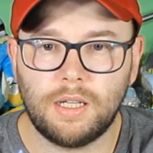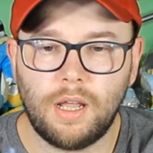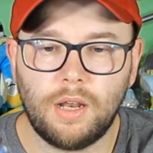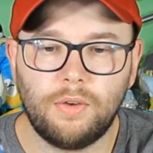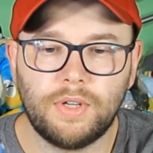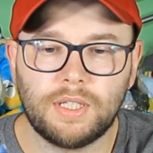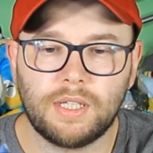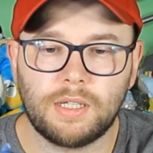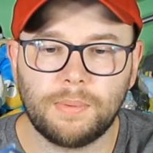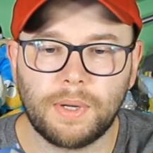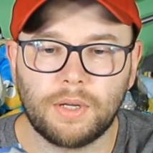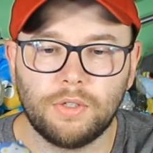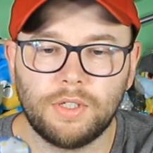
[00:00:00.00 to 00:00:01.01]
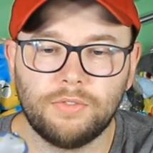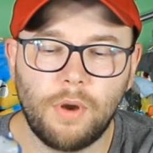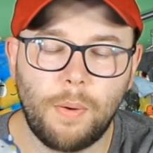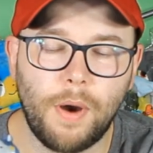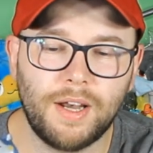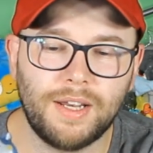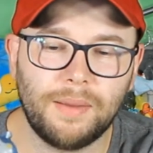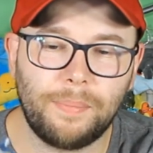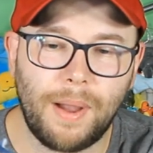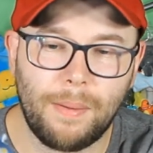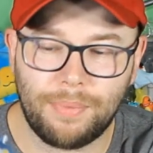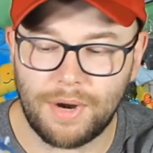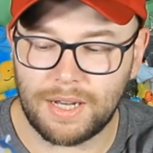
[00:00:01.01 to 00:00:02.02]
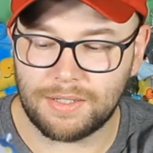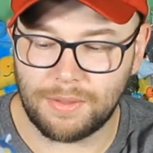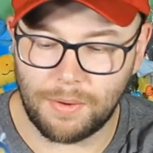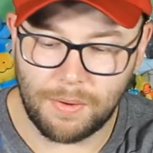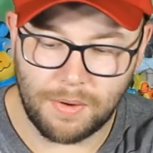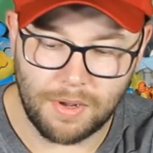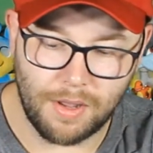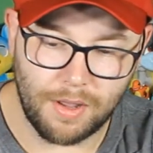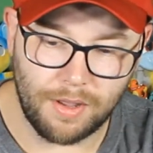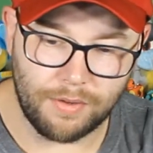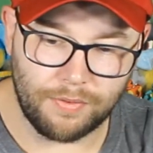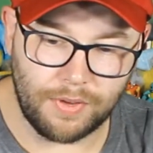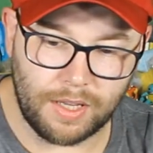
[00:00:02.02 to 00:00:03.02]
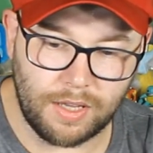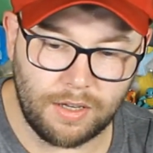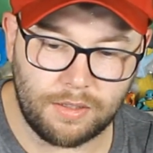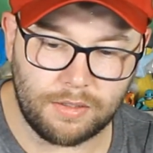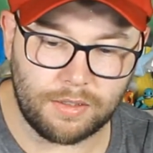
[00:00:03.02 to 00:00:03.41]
I don't think it's Ichiban Kuji. Robonyan Banpresto figure.